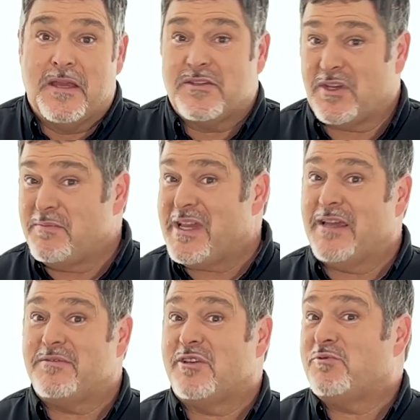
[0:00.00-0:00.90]

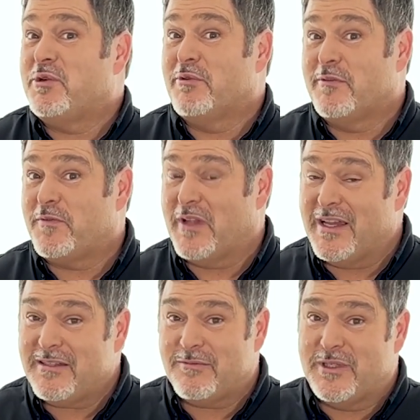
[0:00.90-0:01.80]
Sometimes as we
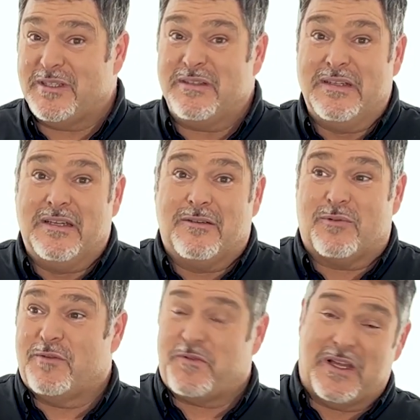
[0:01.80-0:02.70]
reflect, we
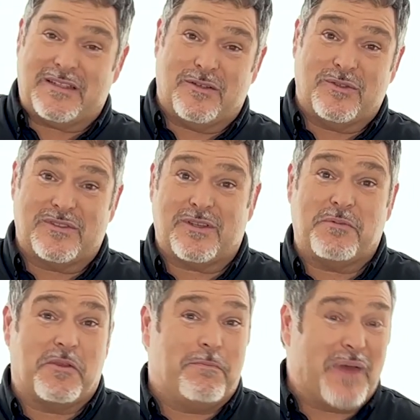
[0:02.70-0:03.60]
reflect on some
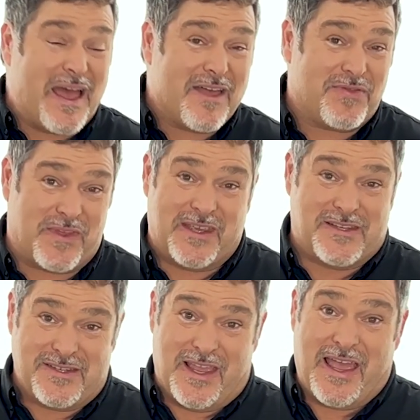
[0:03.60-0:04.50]
of the bad
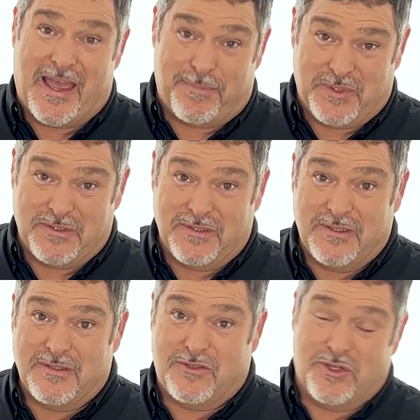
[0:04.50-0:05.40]
things that happened
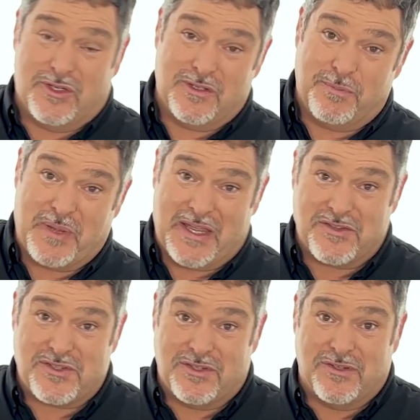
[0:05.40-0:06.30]
during the
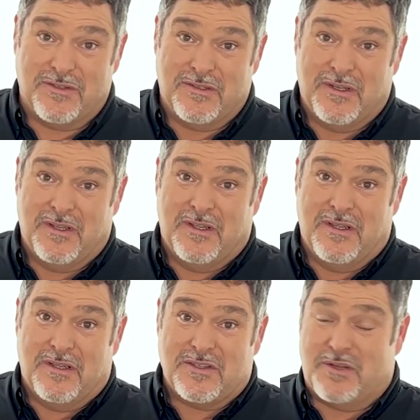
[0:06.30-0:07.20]
past year.
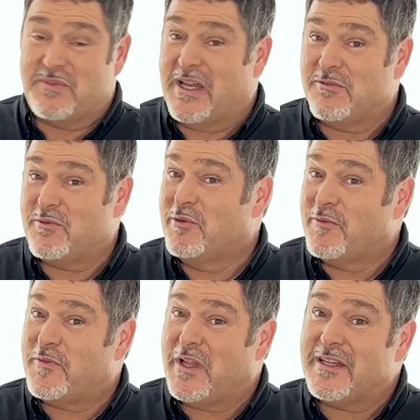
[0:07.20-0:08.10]
Sometimes we
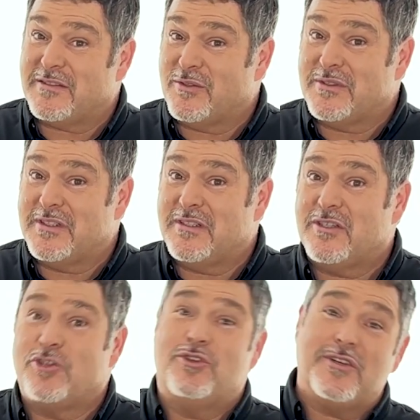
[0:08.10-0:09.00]
reflect on the
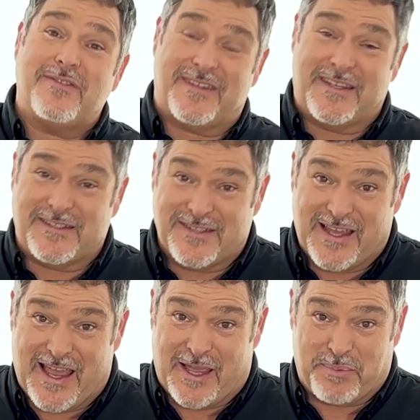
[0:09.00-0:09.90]
good things that
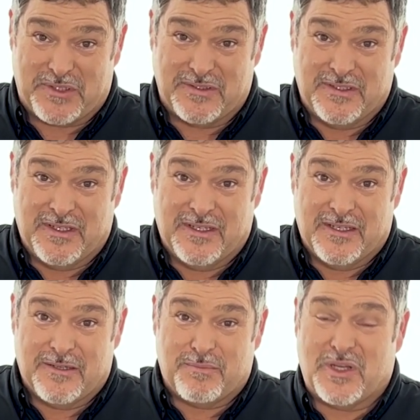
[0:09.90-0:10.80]
happened,
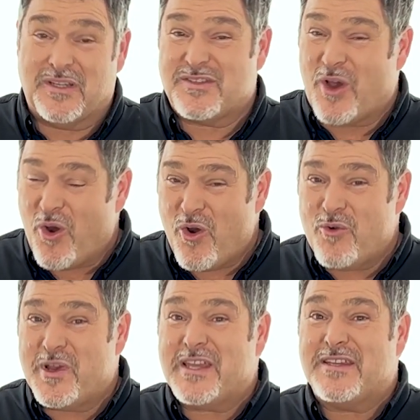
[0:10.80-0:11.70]
but it's
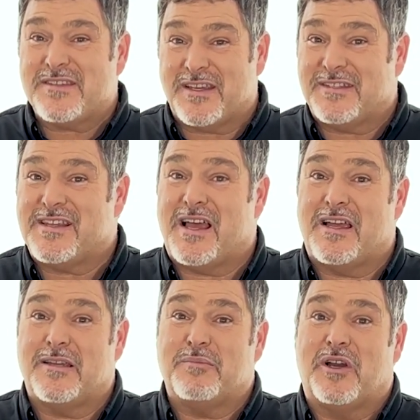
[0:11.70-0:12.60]
always a
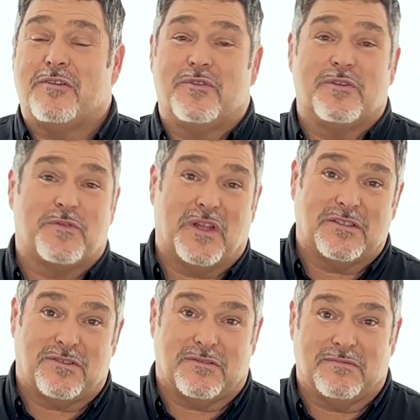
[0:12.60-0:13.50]
time of
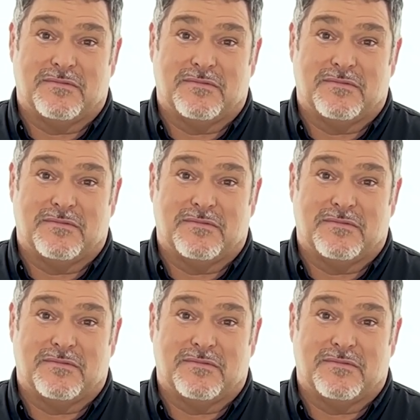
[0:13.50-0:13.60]
reflection.